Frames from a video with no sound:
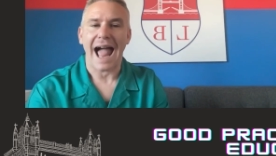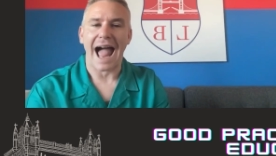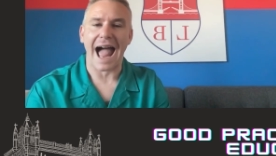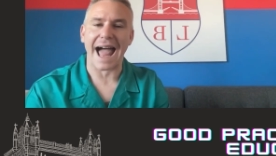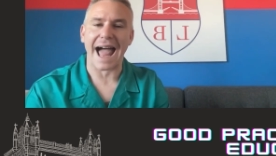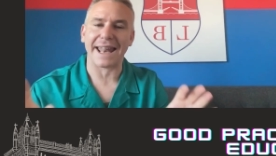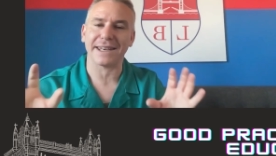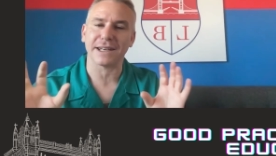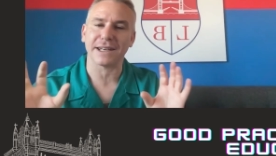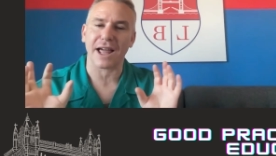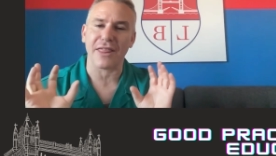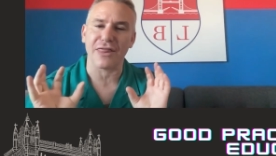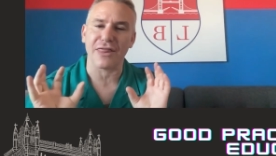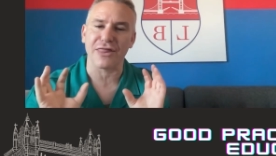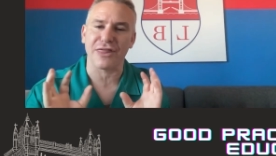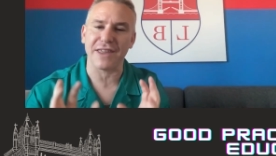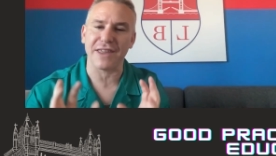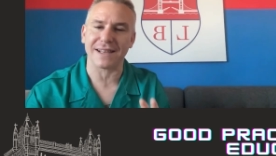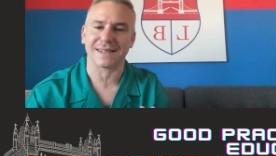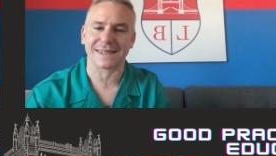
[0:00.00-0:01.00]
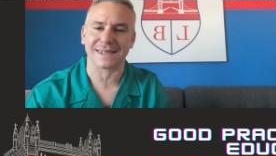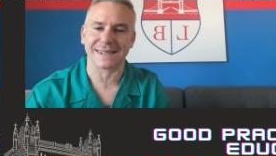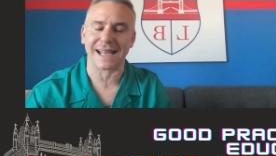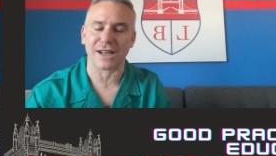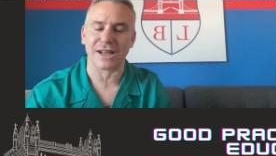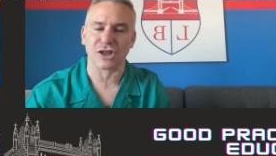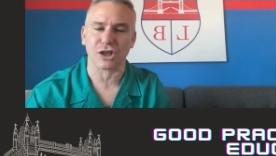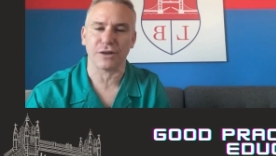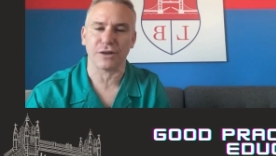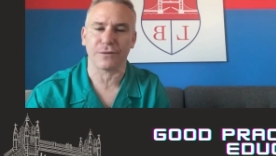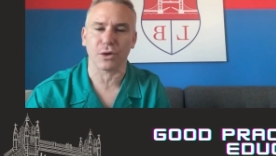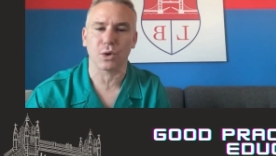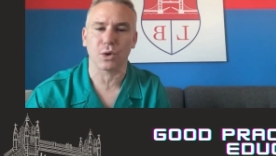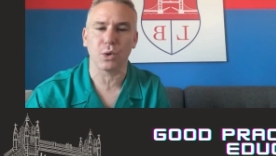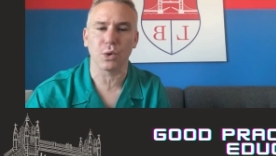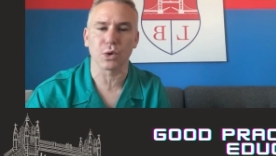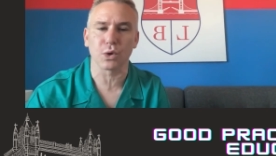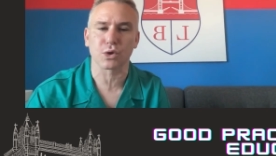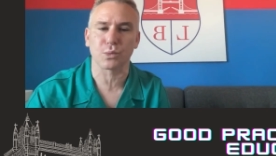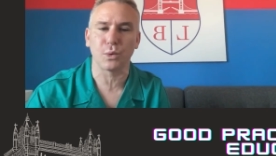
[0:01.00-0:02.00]
And this section of the
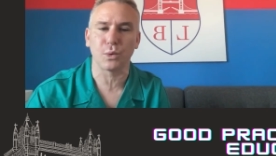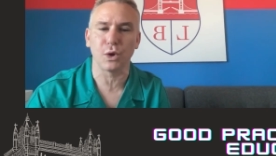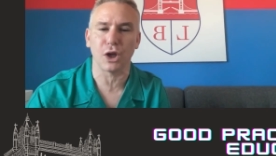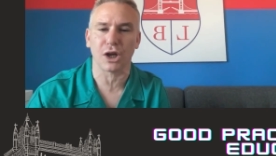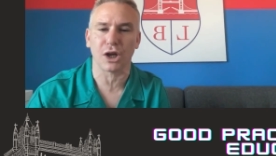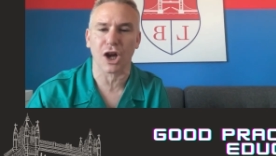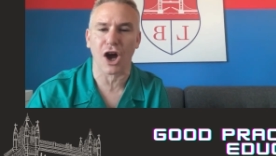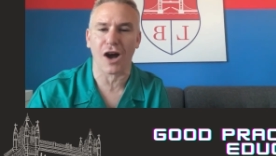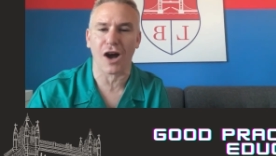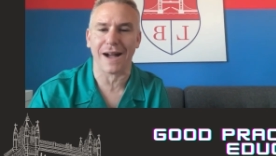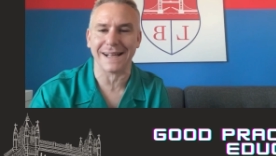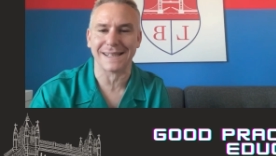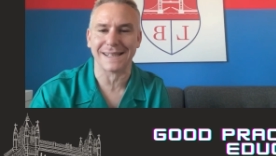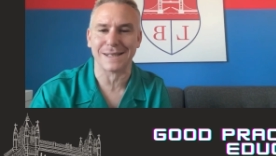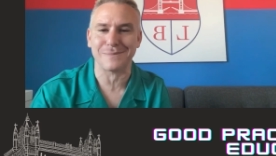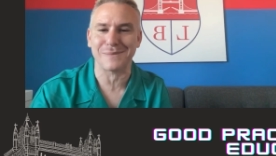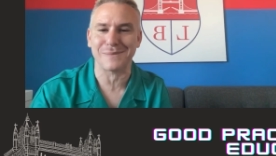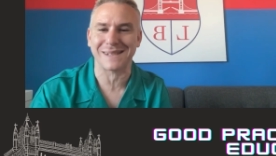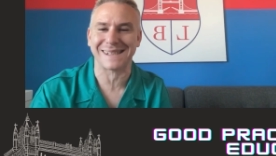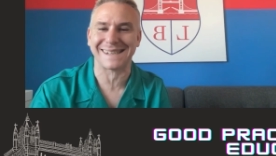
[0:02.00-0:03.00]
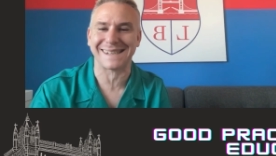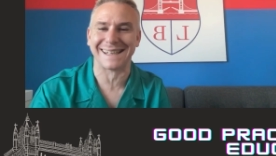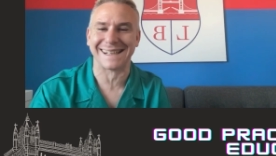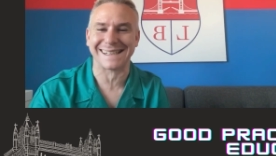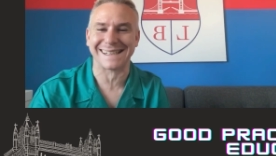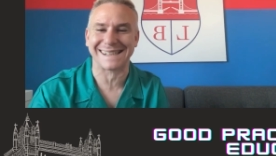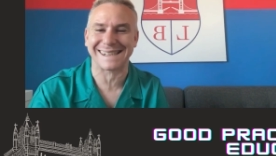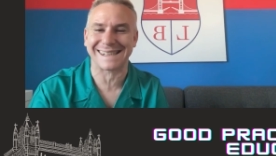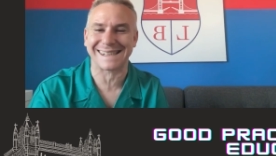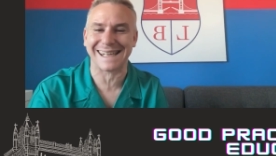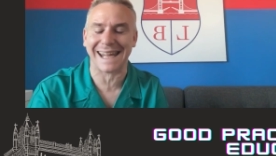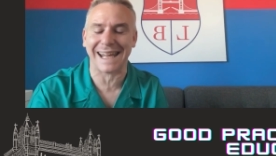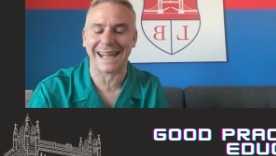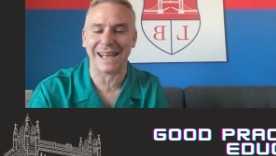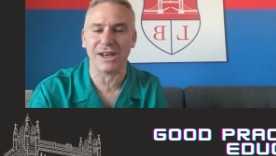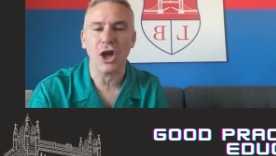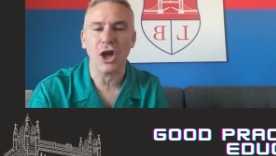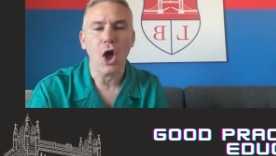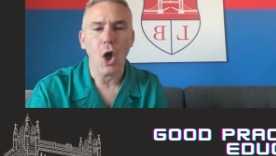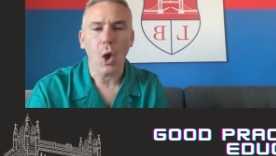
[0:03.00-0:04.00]
course will look at item 16,